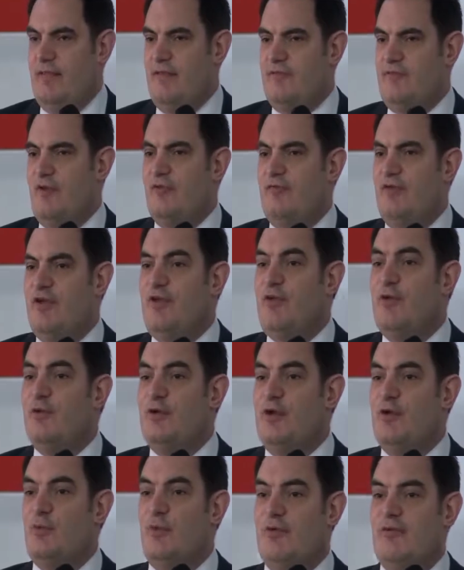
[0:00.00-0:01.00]
The Soviet
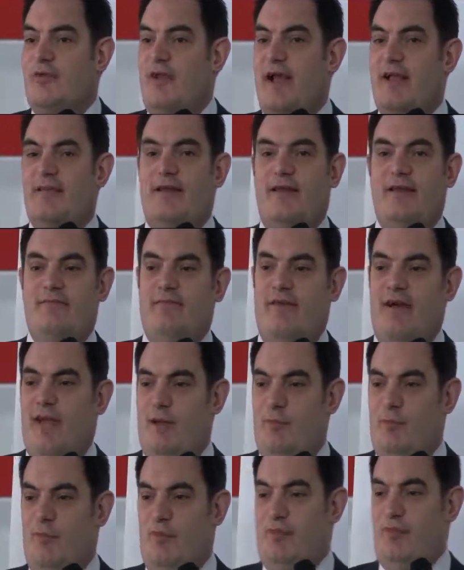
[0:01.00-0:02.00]
Union was an
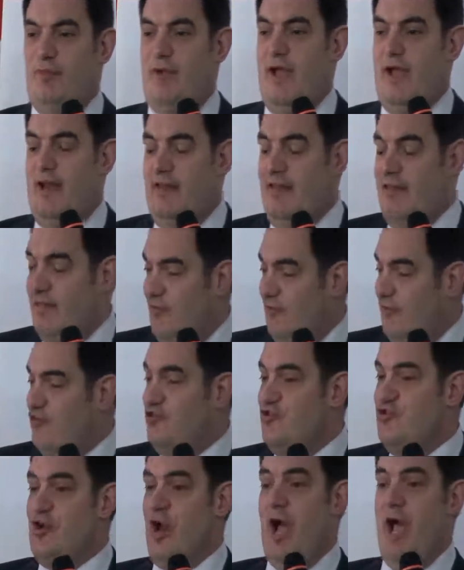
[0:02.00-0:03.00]
identifiable threat, this
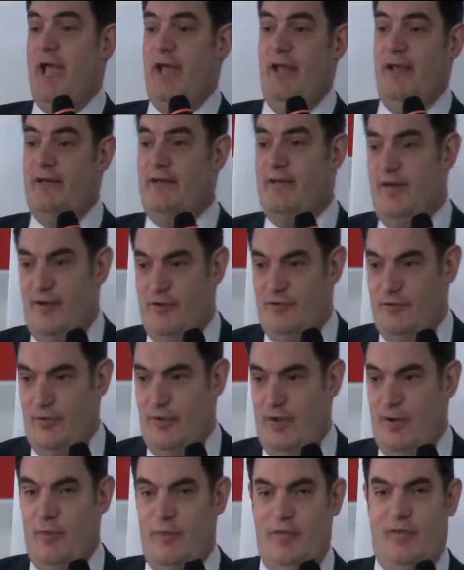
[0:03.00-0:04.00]
giant
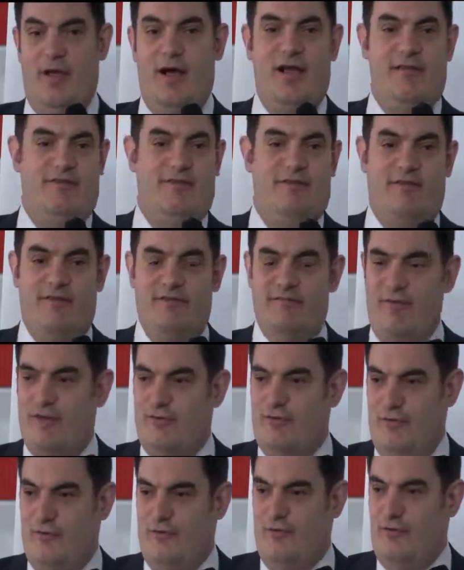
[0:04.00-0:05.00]
country with lots of
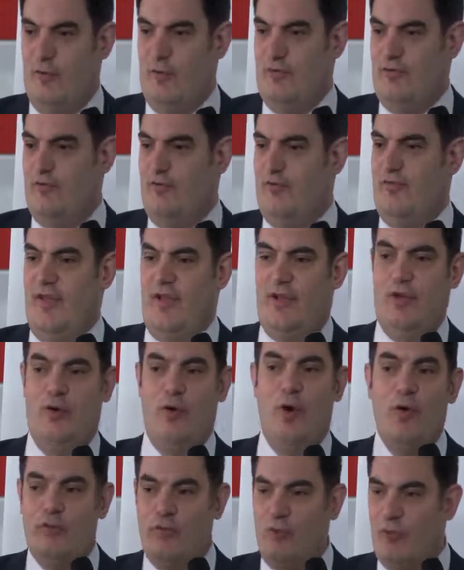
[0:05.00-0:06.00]
conventional forces that could
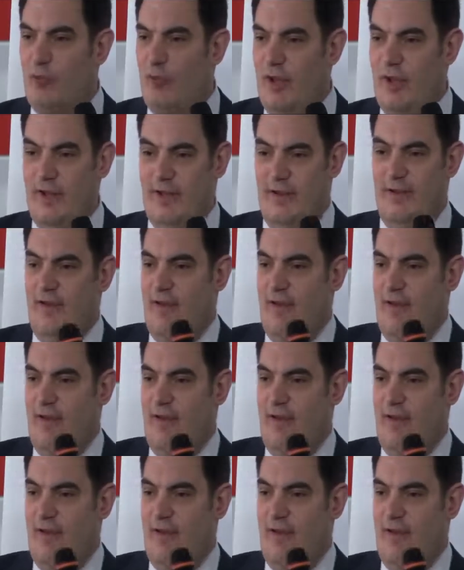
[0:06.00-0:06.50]
overrun